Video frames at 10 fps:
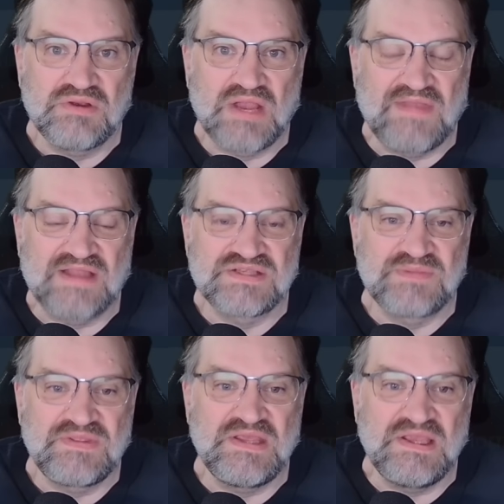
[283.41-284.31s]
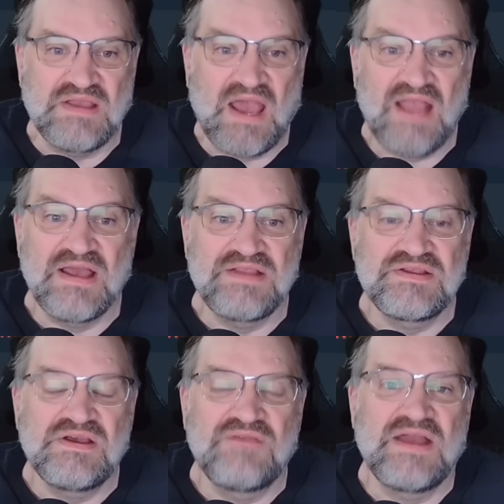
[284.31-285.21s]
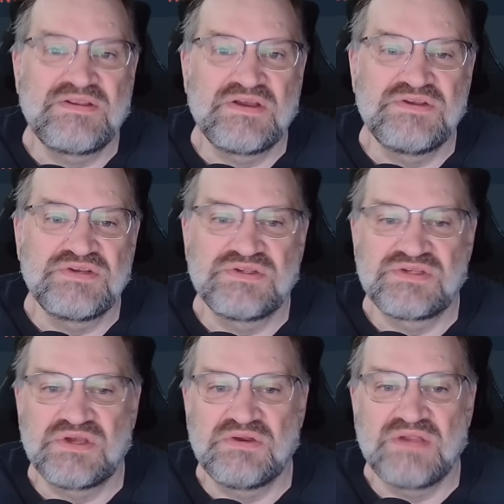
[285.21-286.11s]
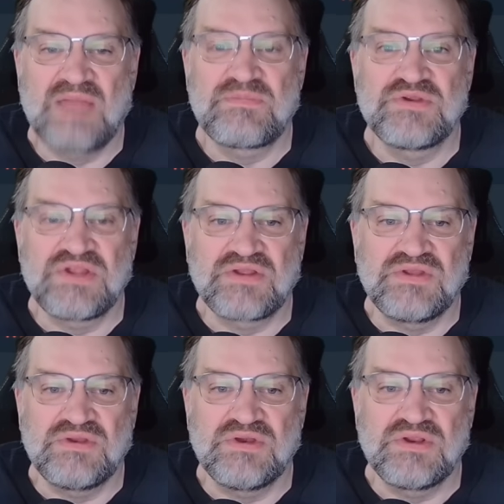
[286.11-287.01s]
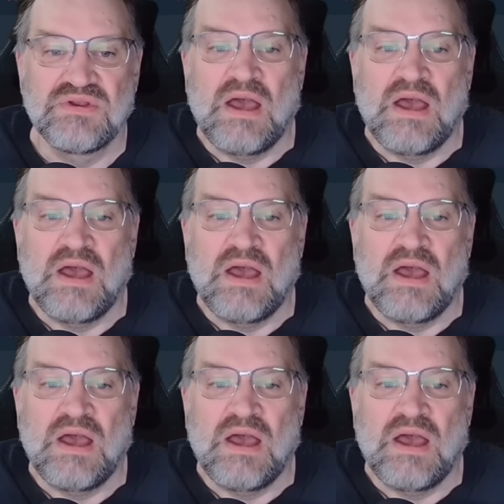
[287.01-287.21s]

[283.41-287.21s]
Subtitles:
And that's about the highlight of that dungeon. So not particularly good.